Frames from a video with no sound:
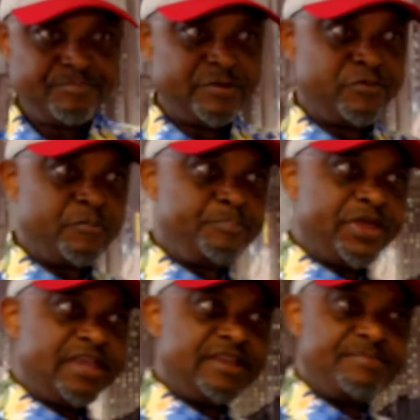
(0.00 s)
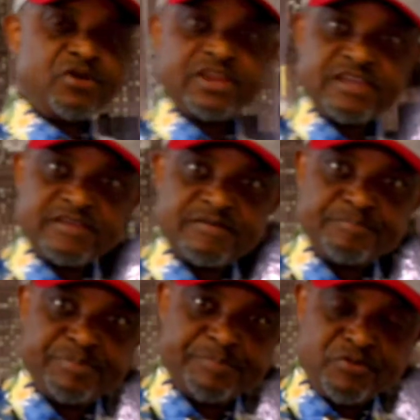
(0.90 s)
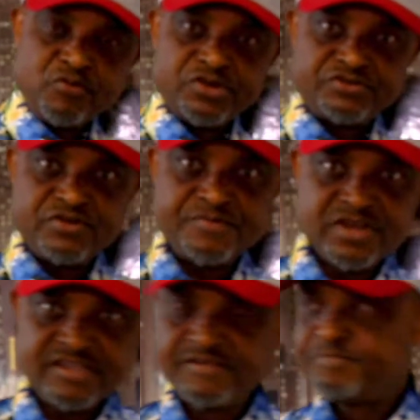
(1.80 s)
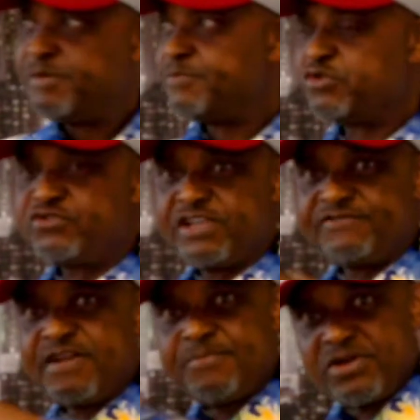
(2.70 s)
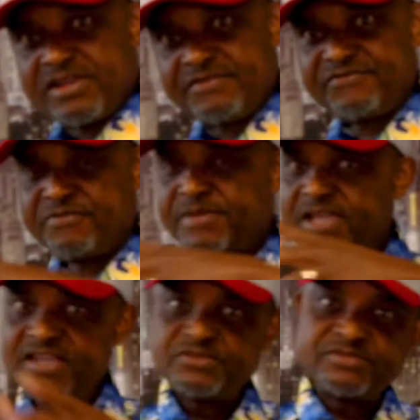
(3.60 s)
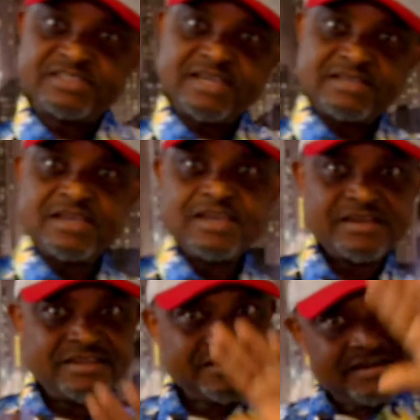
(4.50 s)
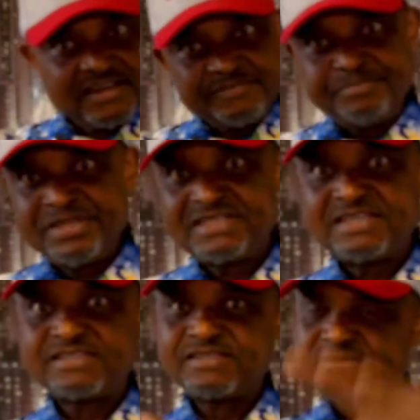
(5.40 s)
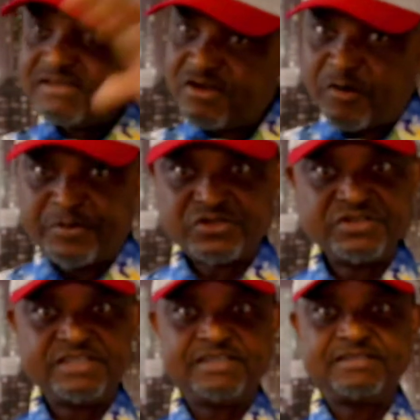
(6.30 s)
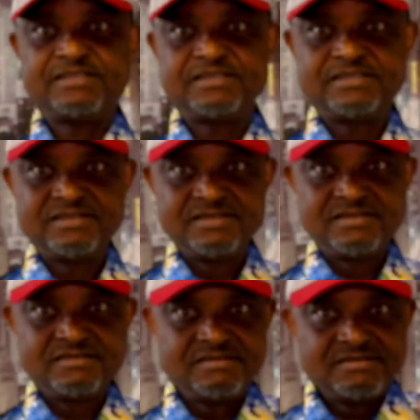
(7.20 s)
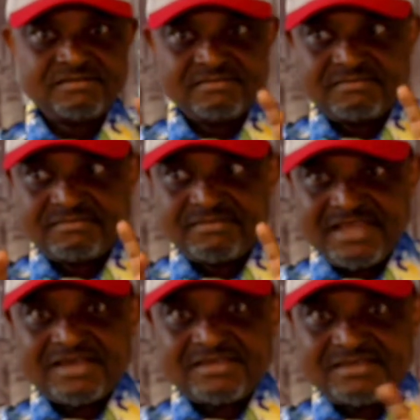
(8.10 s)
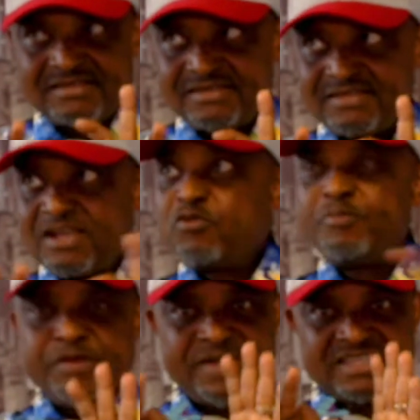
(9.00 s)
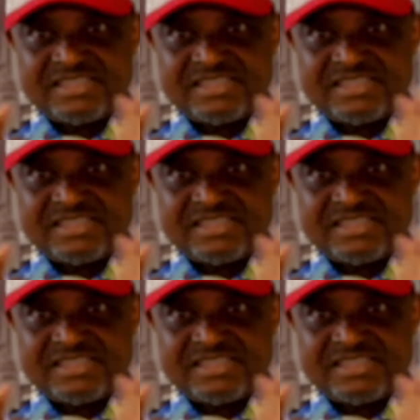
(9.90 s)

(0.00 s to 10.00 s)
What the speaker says: People pay in money, people withdraw money, people transfer money from A to Z. They create business opportunities. That will be my